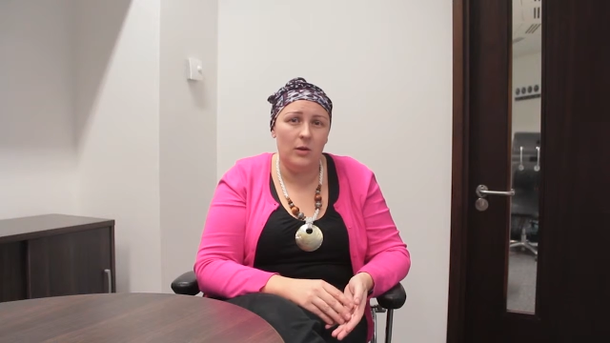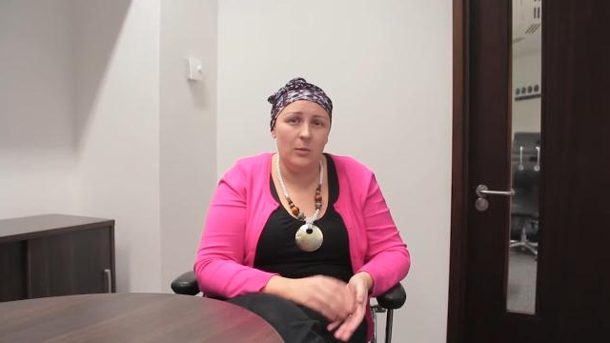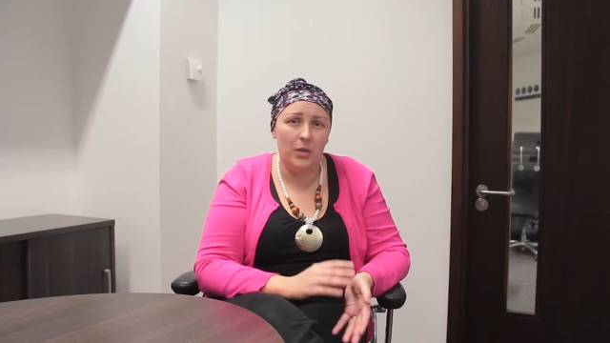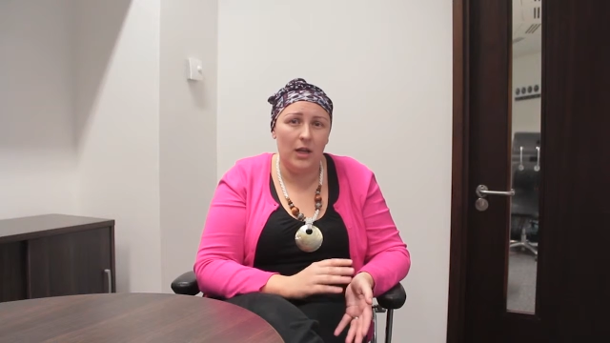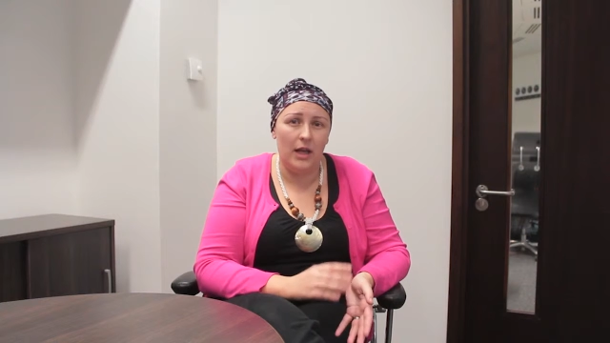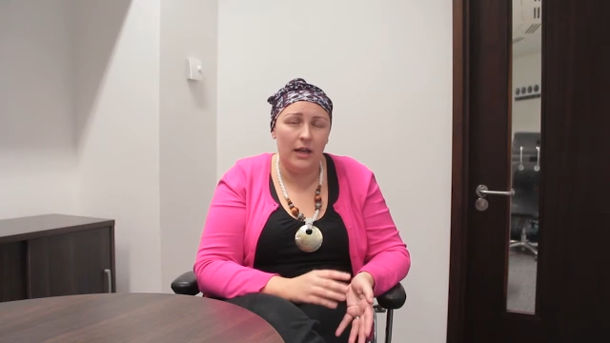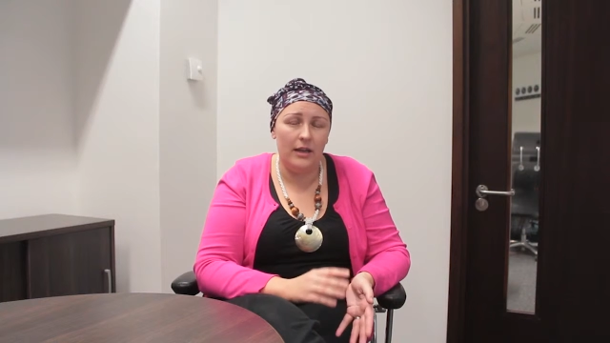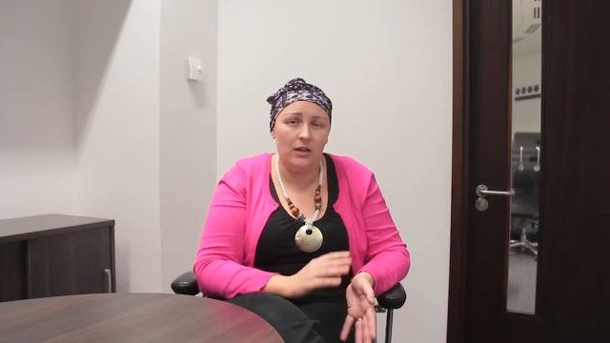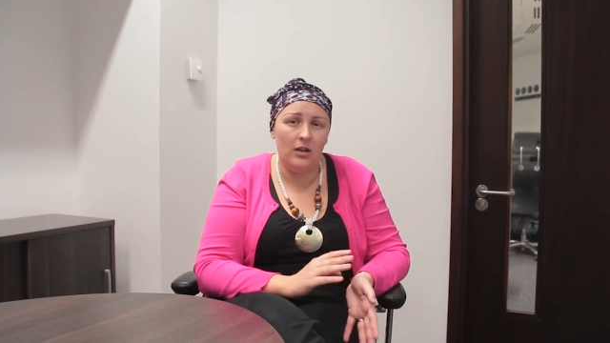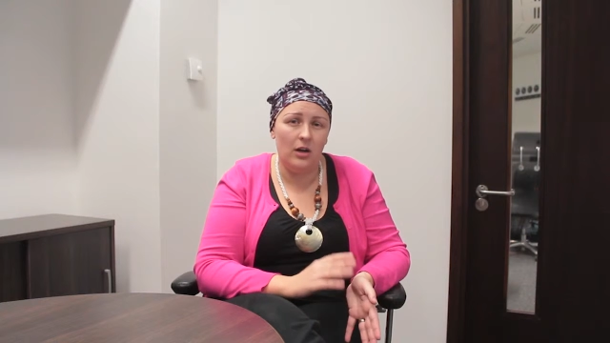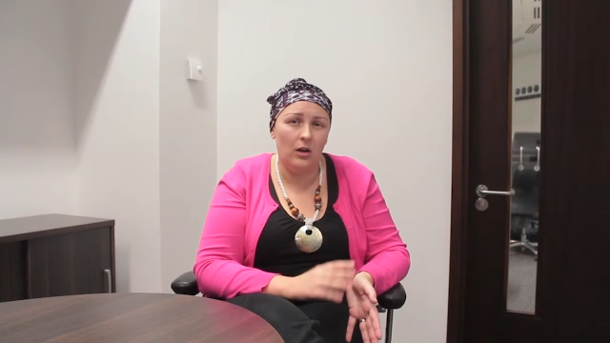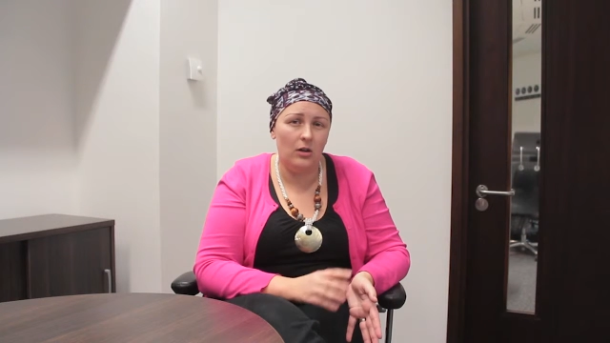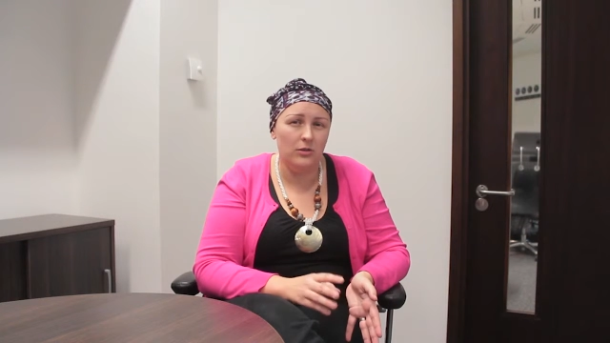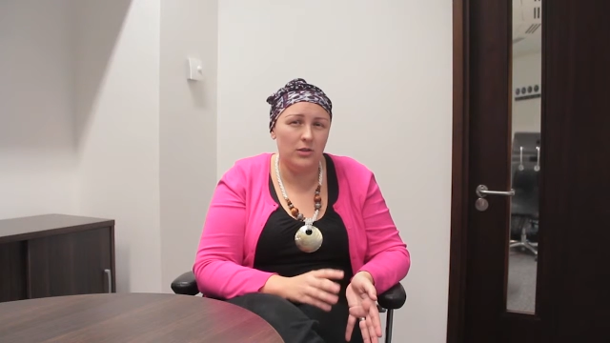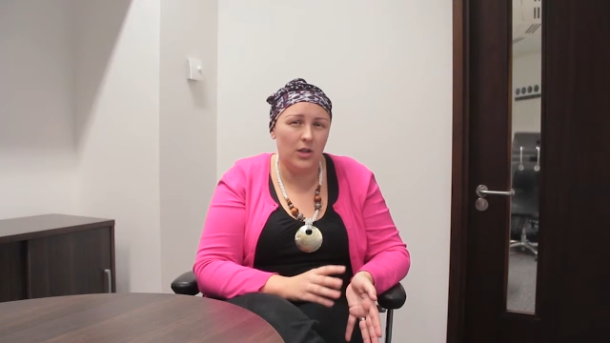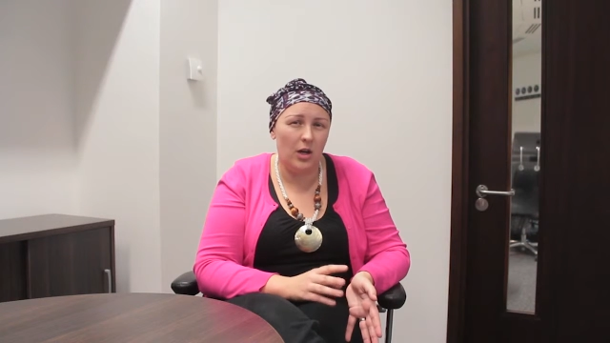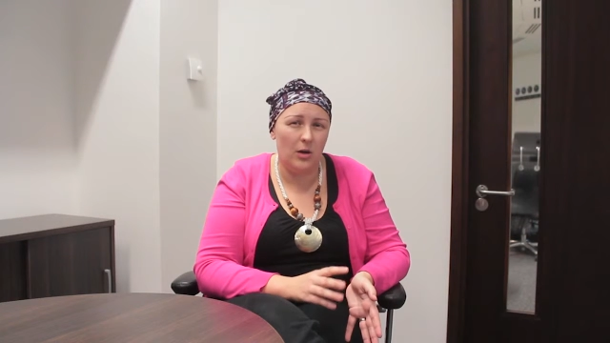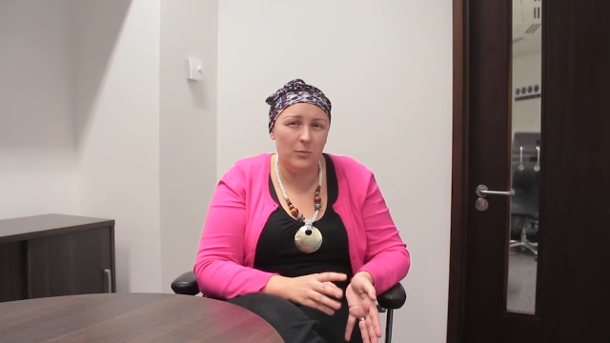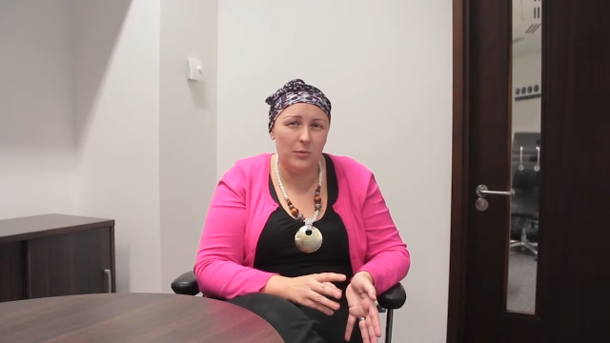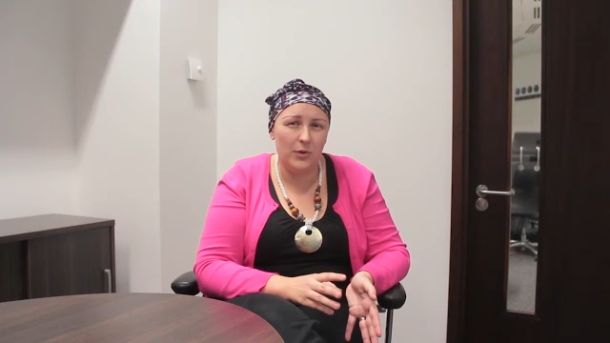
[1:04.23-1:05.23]
apply a
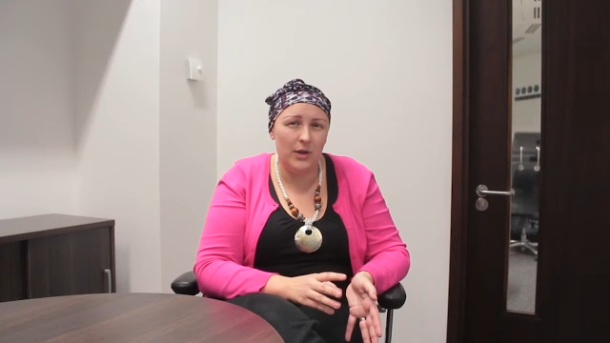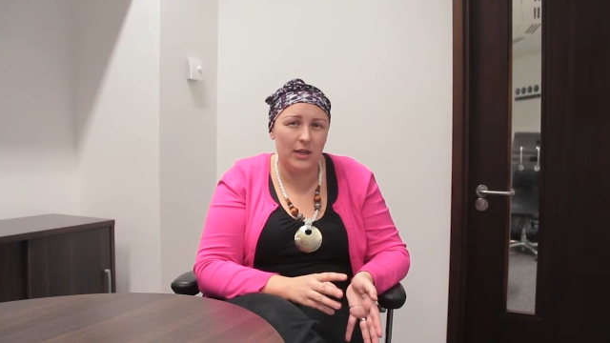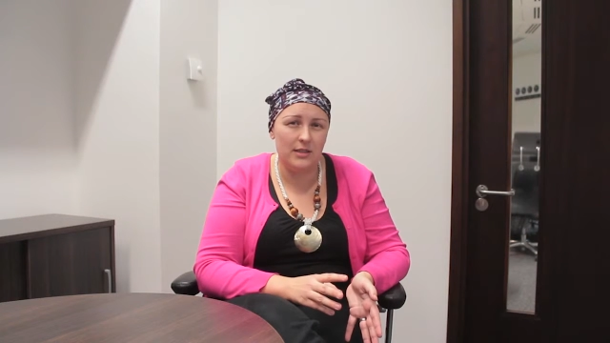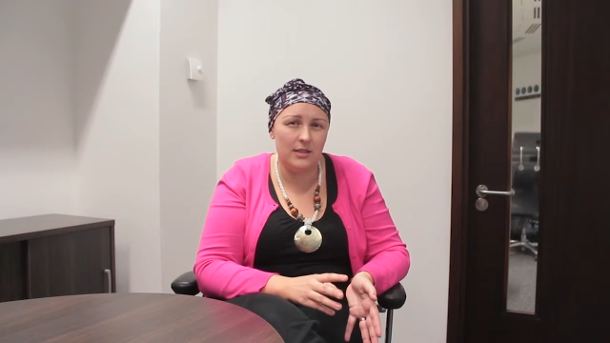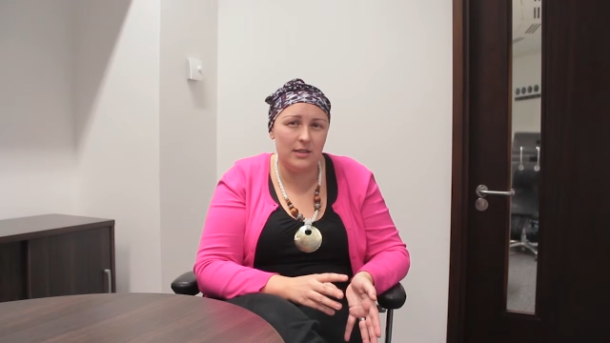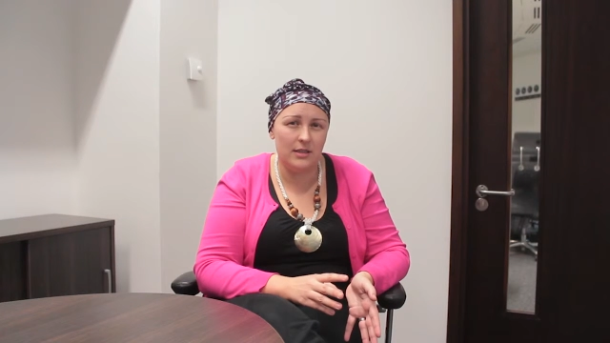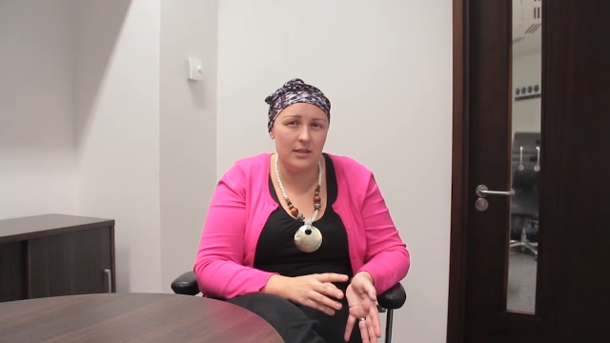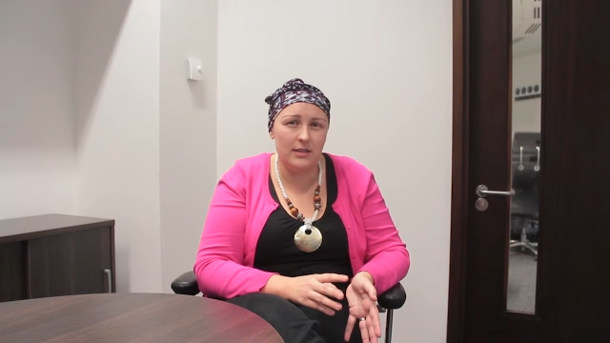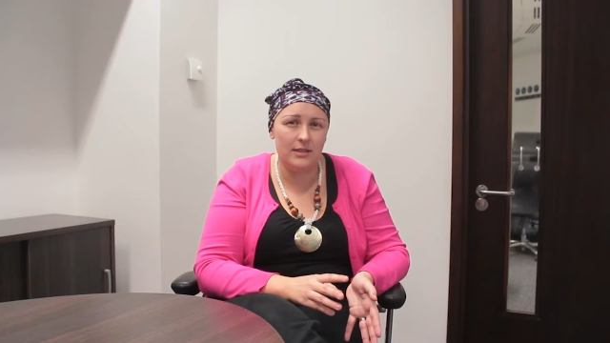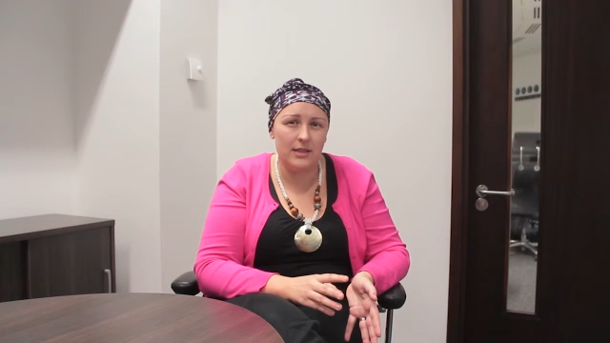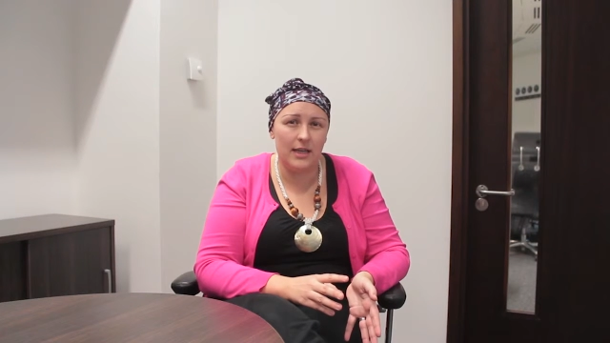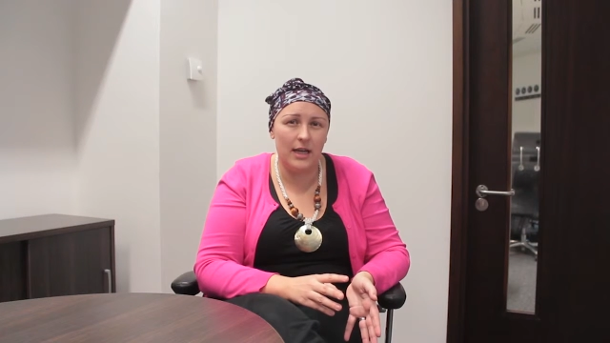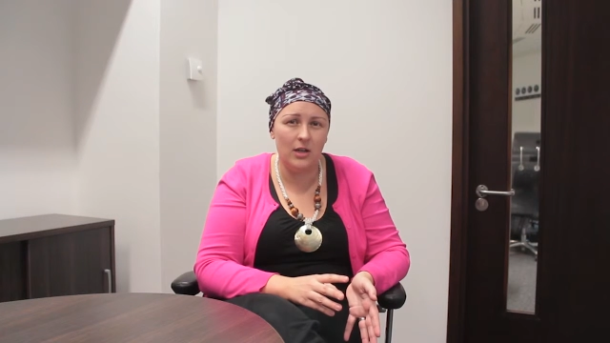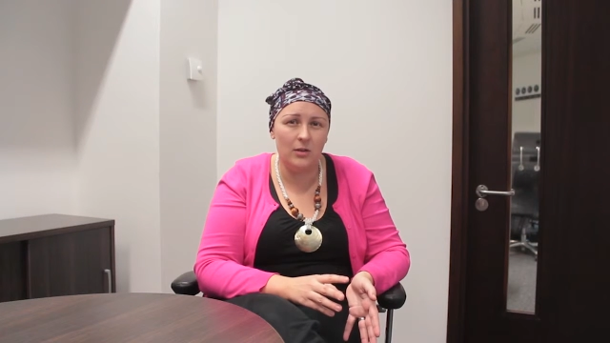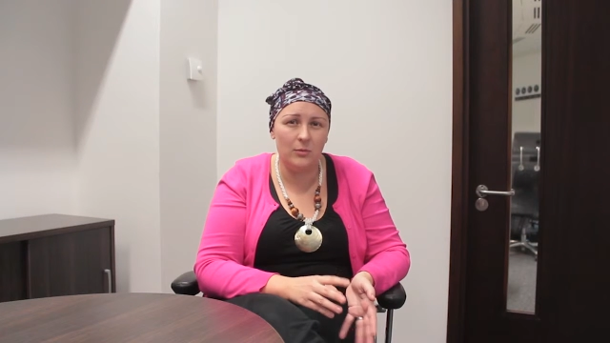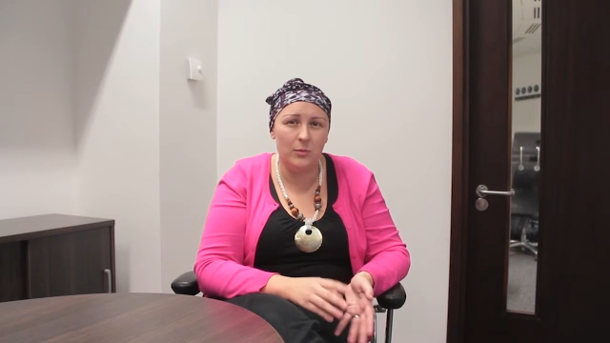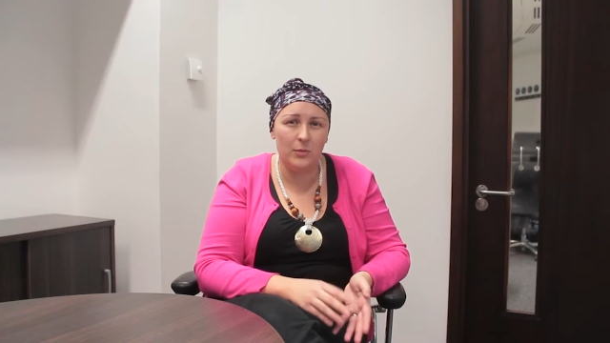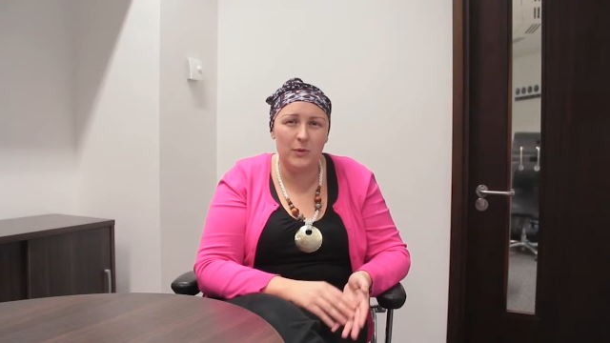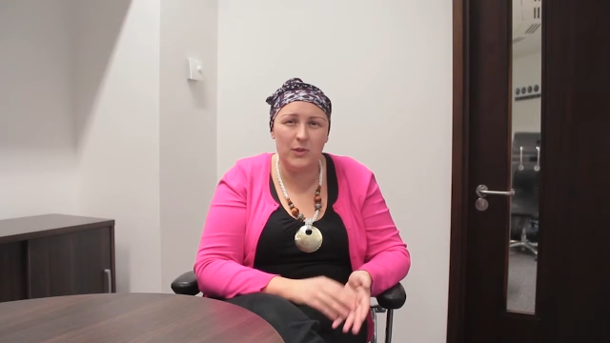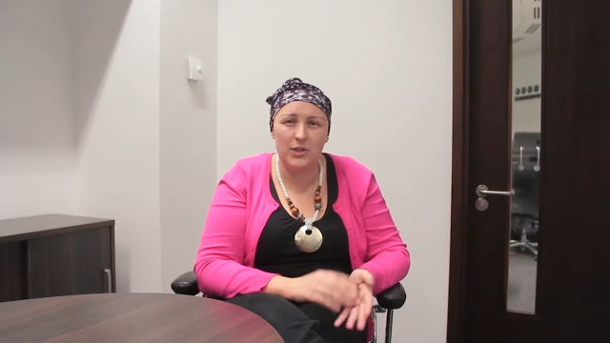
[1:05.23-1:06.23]
cold compress to the scalp,